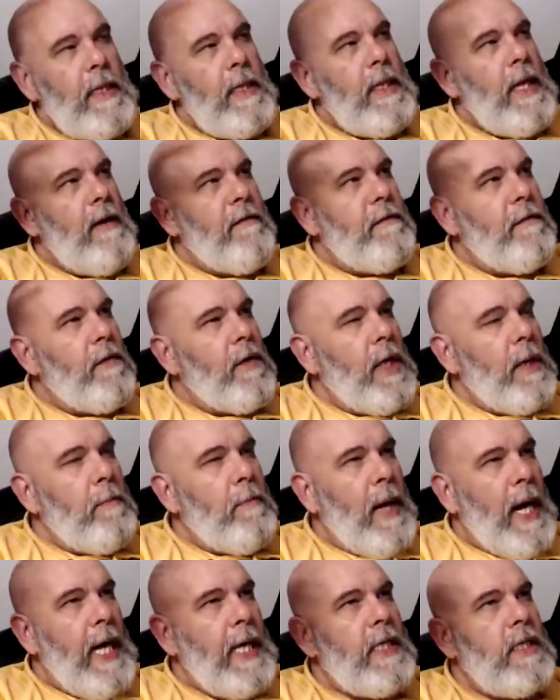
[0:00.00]
that that fucking
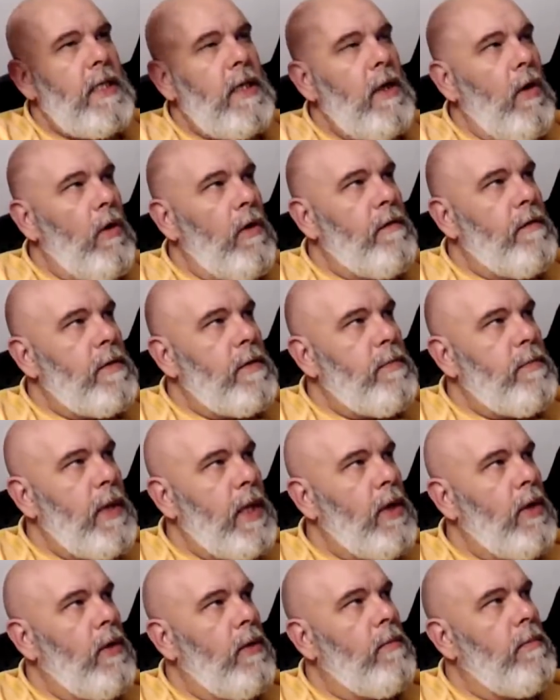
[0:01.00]
pace of life has
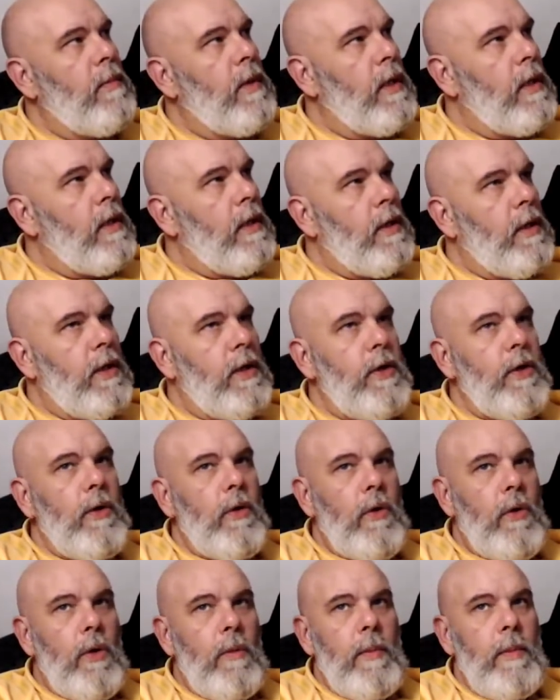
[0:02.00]
become the
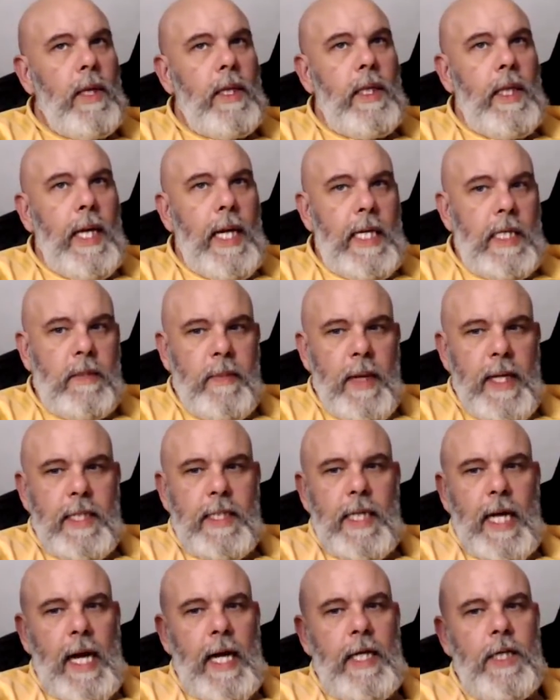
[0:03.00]
norm and the
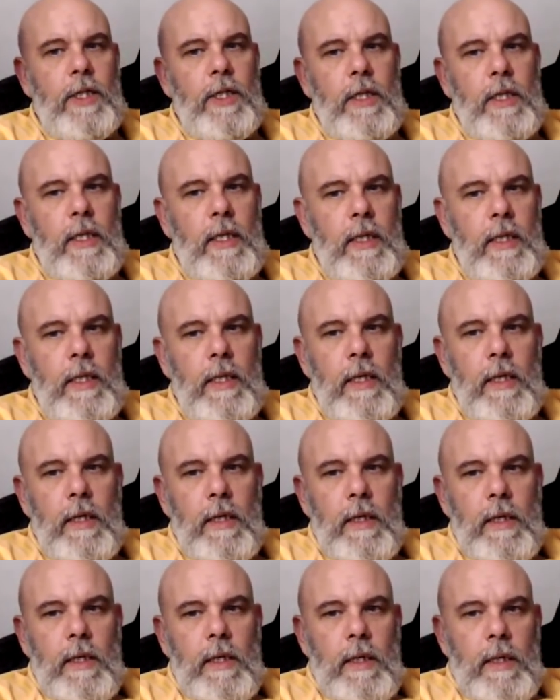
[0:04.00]
expectation, and
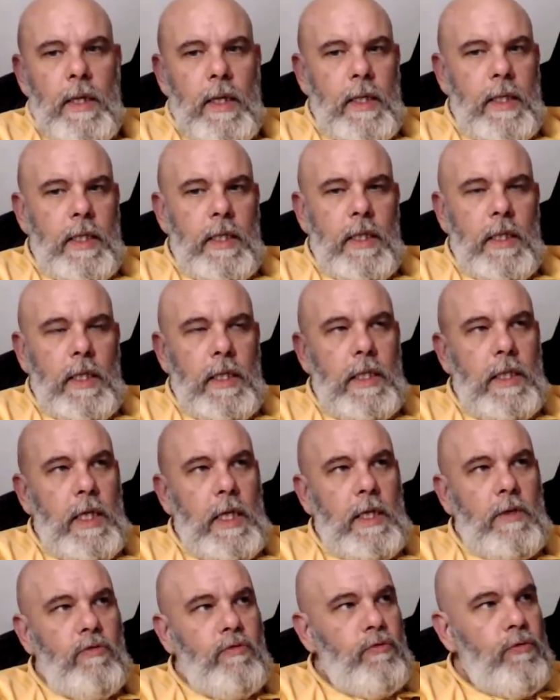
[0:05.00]

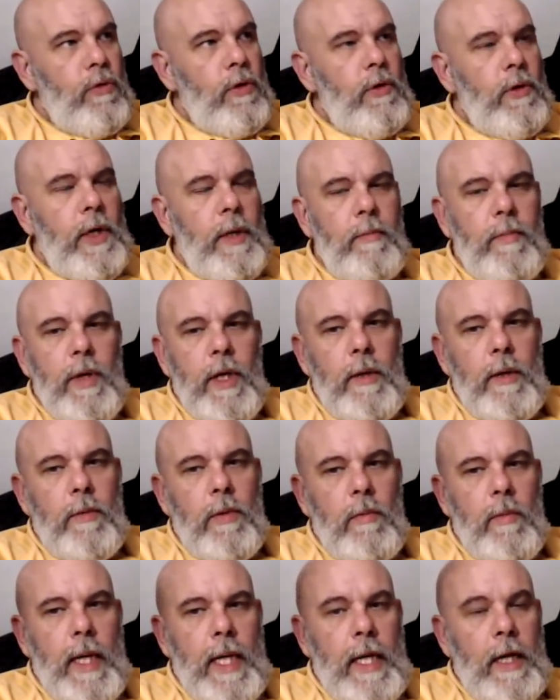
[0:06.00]
it's ruining people,
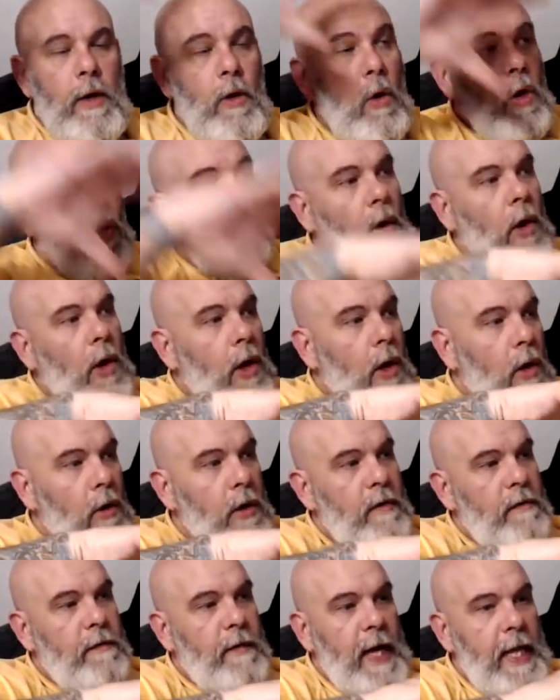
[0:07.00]
man. And I like
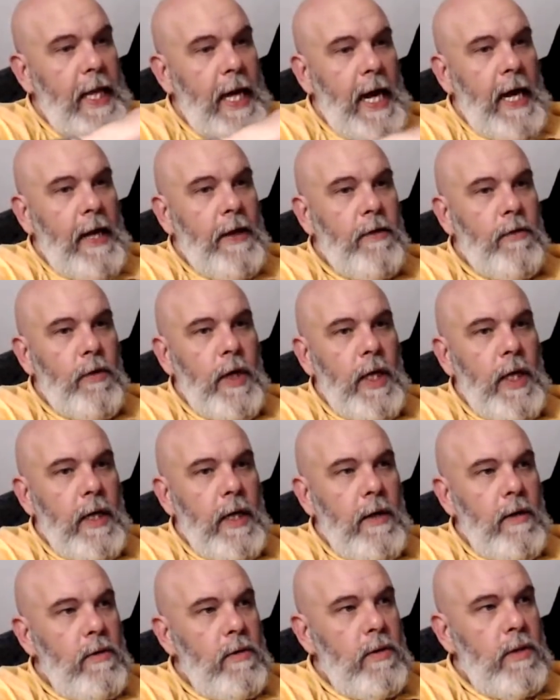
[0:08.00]
the fact that our three
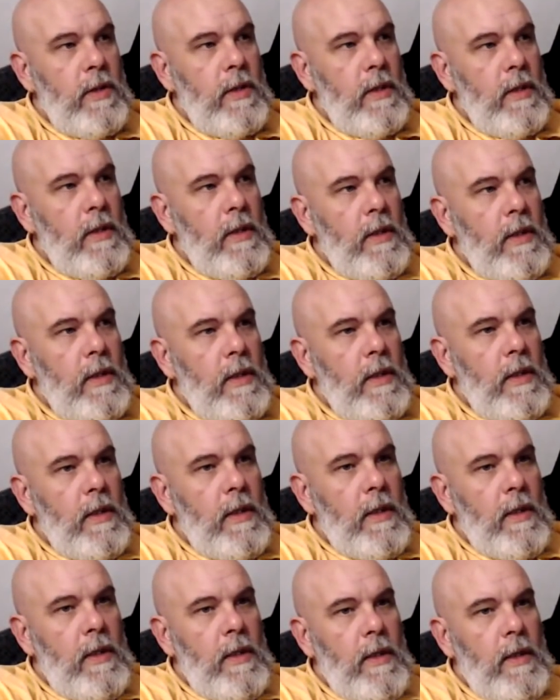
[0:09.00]
girls,
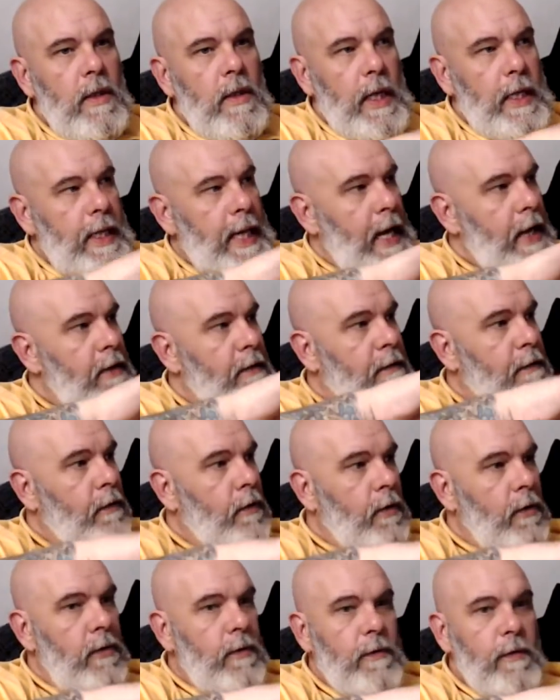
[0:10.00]
and now the
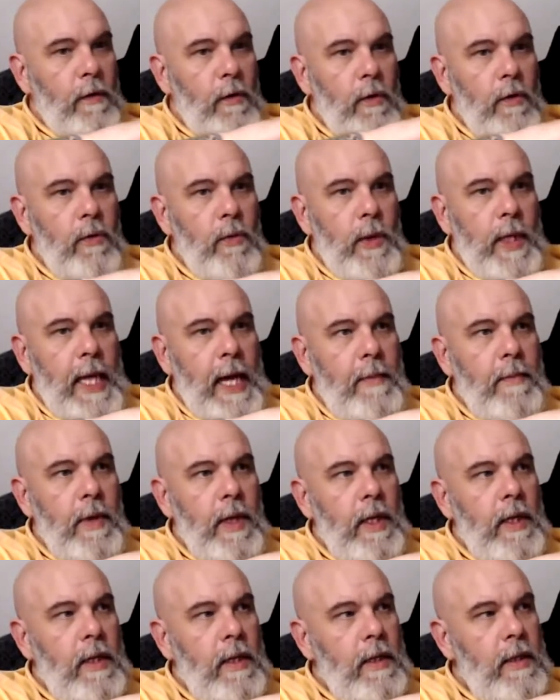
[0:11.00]
fourth with
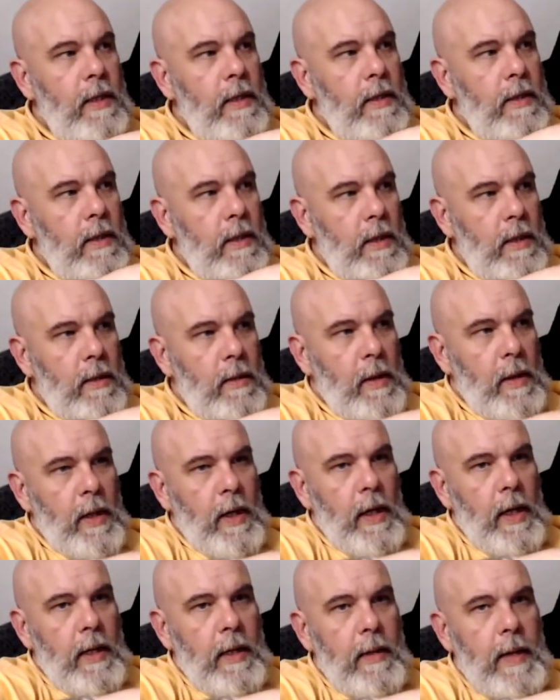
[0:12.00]
Emma,
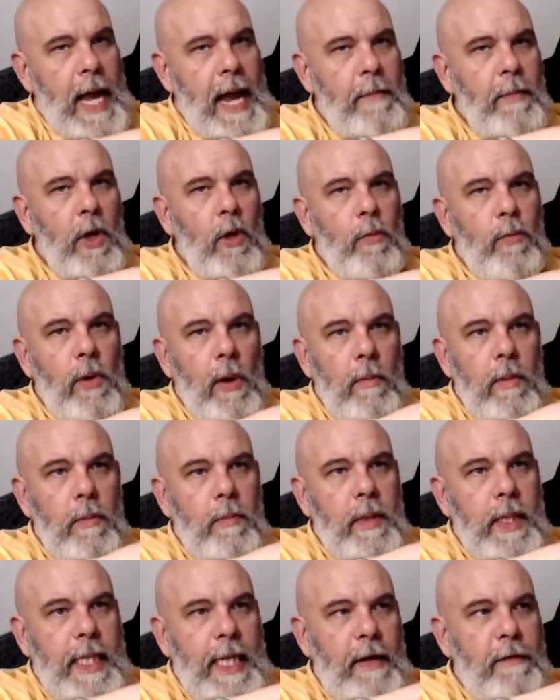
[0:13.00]
and Emmy will probably
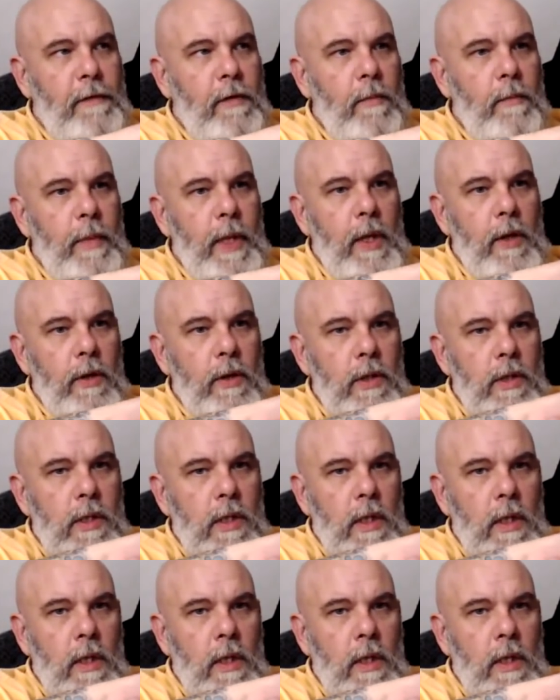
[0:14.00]
be different because